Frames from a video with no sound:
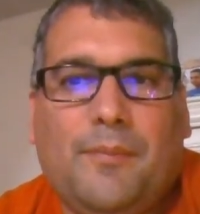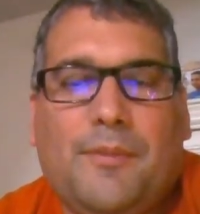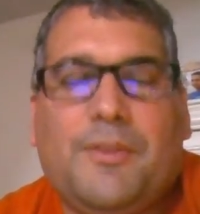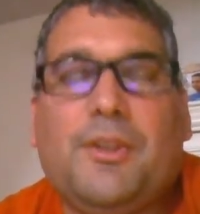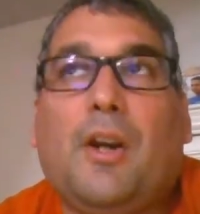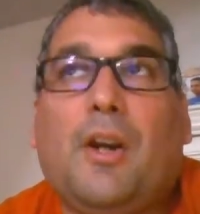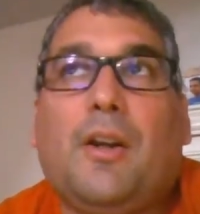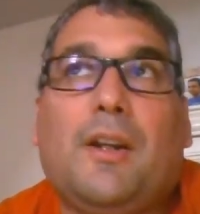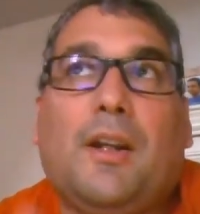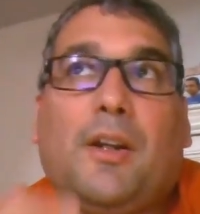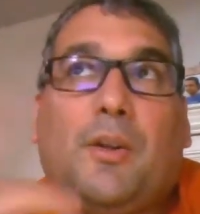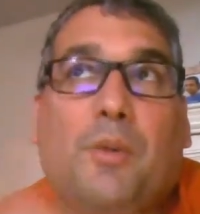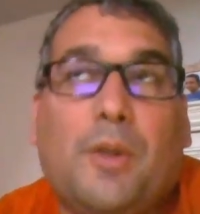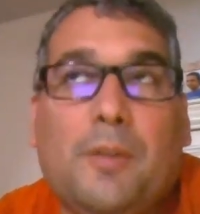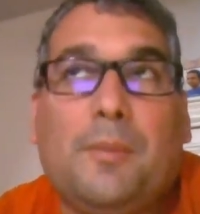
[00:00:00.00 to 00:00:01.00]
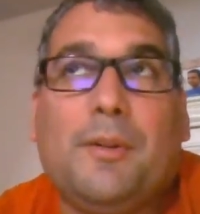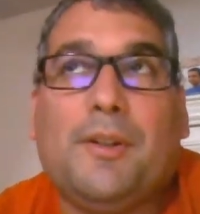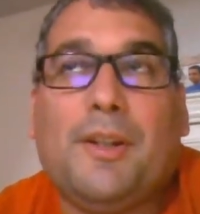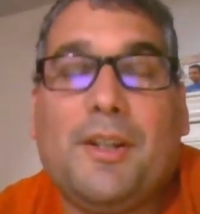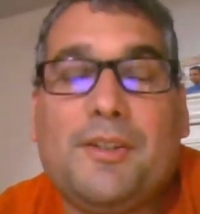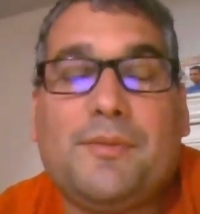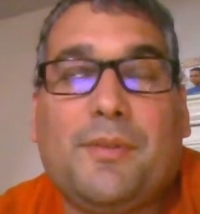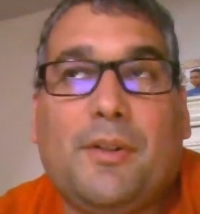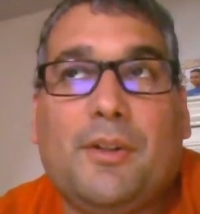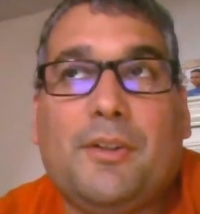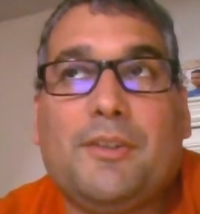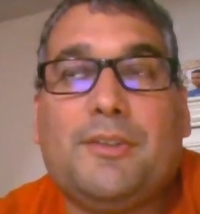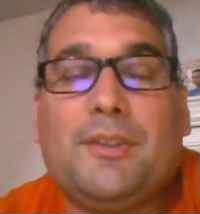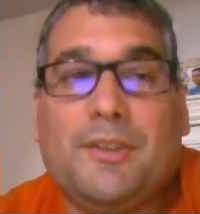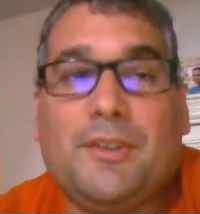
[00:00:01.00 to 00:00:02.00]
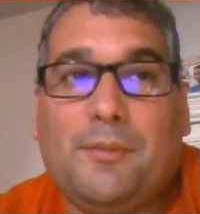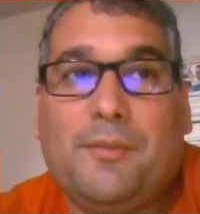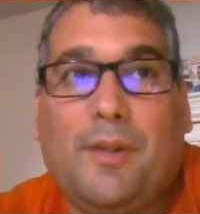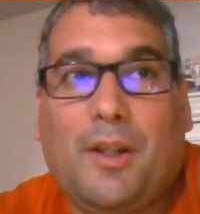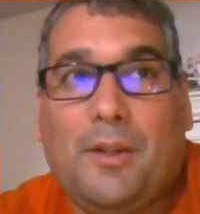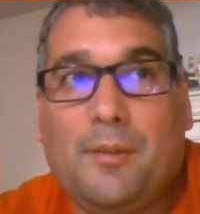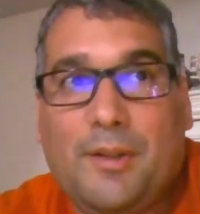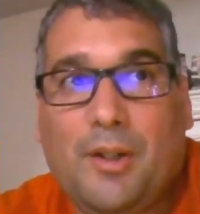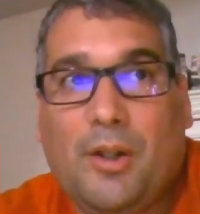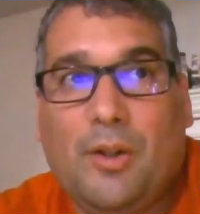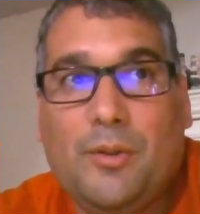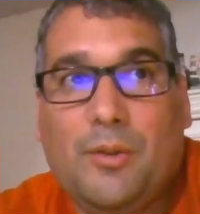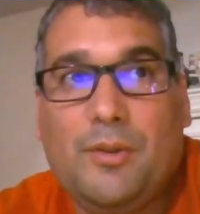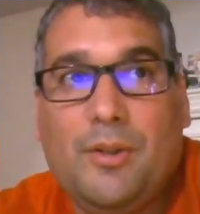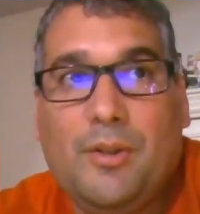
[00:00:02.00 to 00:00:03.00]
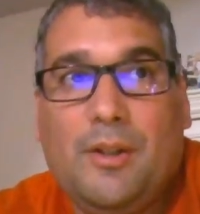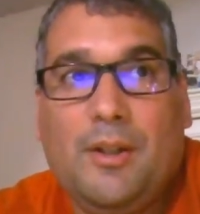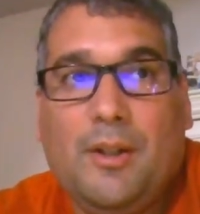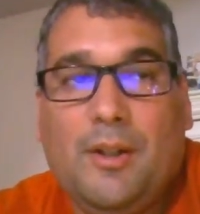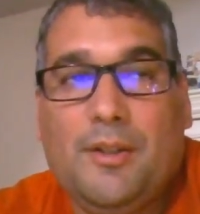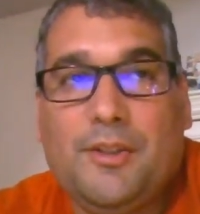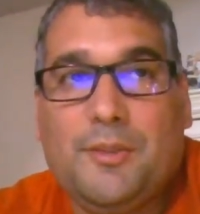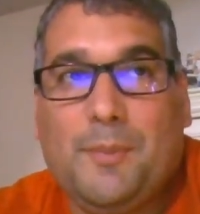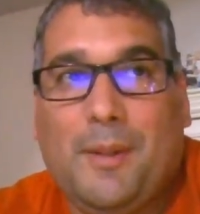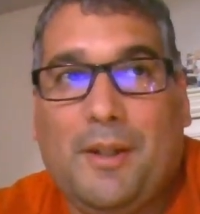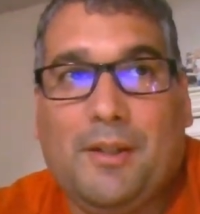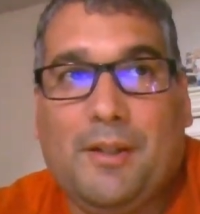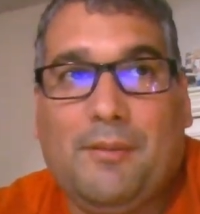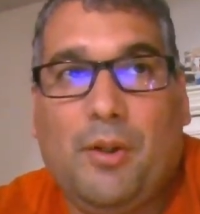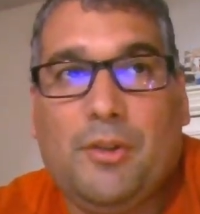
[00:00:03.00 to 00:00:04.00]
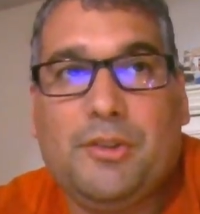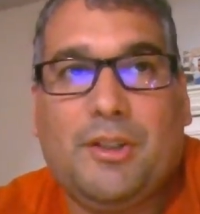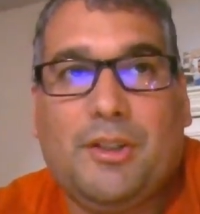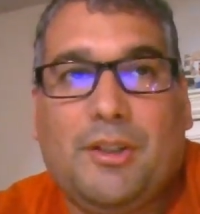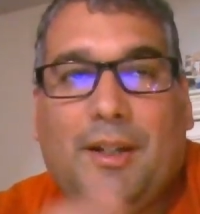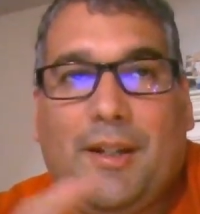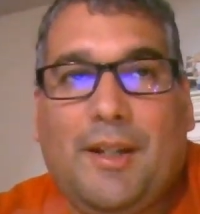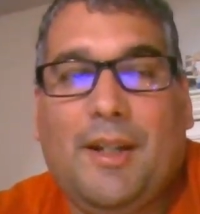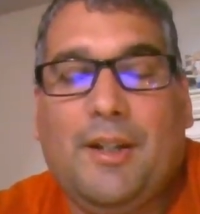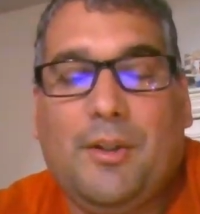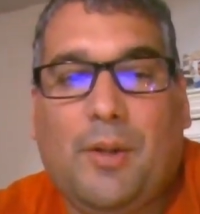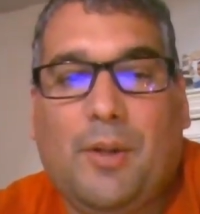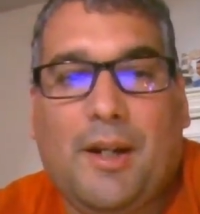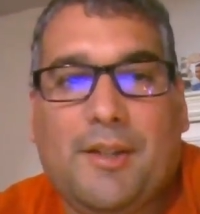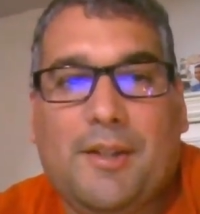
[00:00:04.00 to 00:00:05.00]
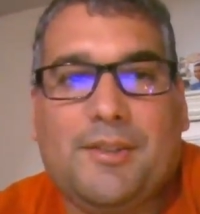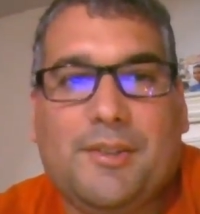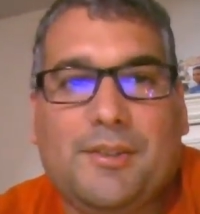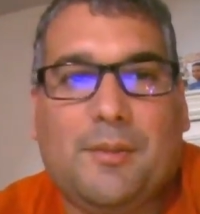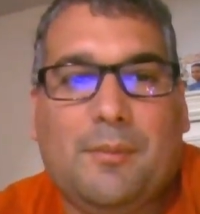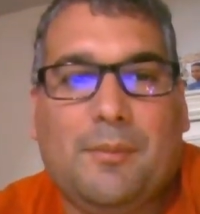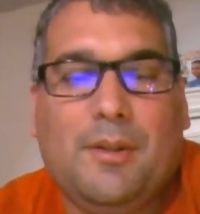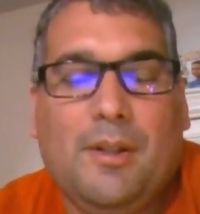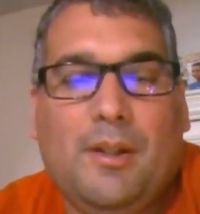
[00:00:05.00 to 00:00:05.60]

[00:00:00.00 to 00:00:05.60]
Sorry, agreeableness first, because I'm following spelling of ocean, and then neuroticism.